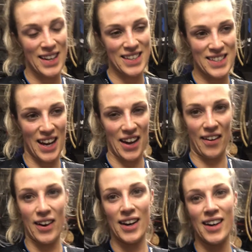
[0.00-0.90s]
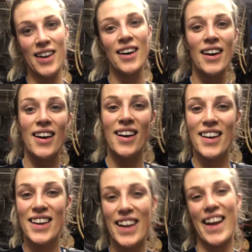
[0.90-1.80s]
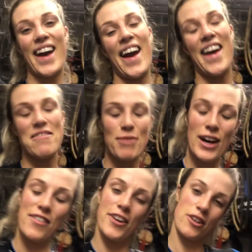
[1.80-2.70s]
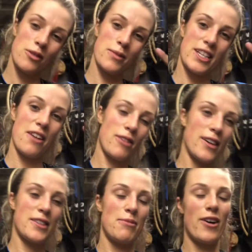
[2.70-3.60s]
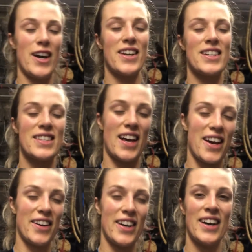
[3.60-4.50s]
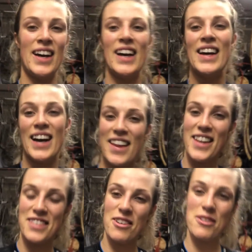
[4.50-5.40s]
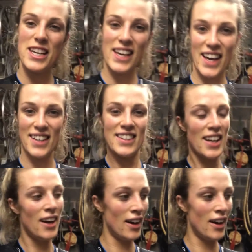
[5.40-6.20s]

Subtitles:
So yay, but I've only got 1 more day at work tomorrow. So, and then it's my weekend.